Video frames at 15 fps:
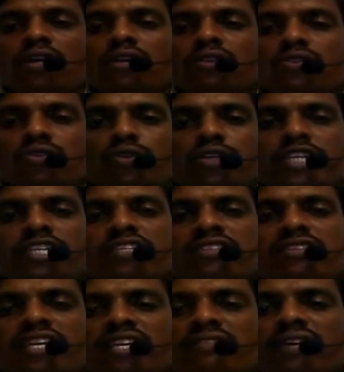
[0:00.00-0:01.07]
so it is
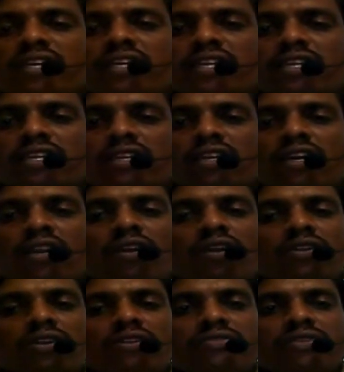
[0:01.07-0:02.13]
requiring a
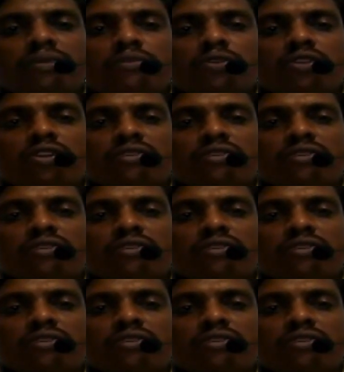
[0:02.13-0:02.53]
lot of amount